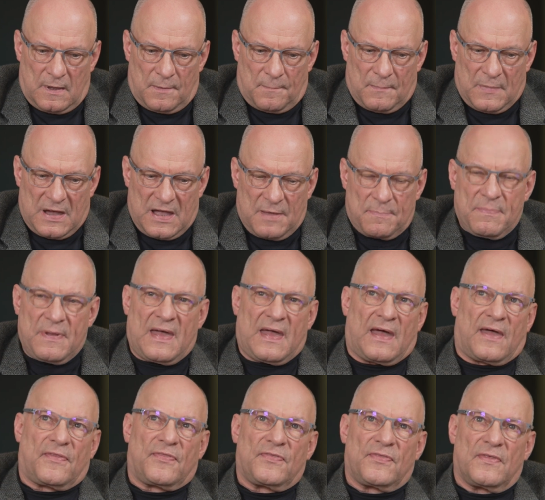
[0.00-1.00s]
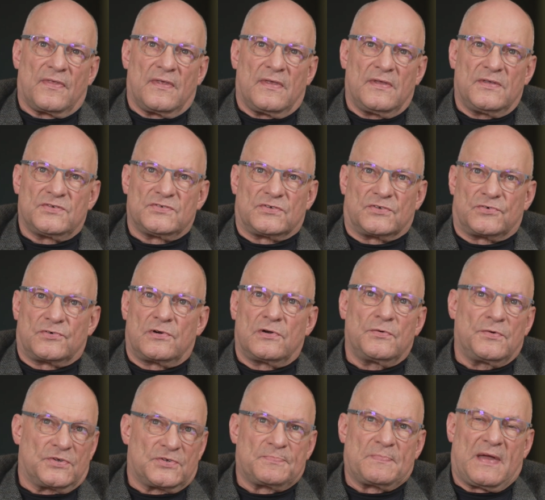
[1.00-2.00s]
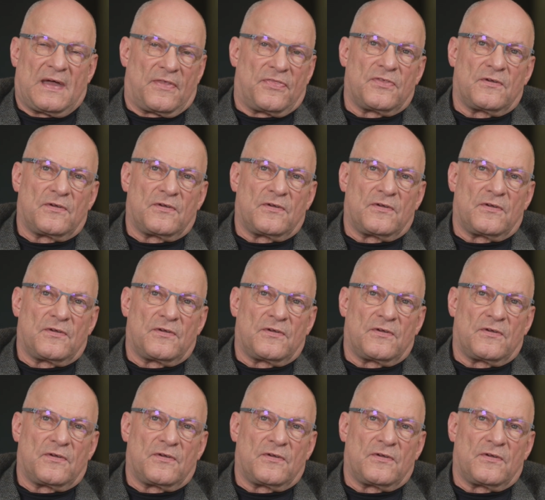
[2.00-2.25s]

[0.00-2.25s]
my path is the truest path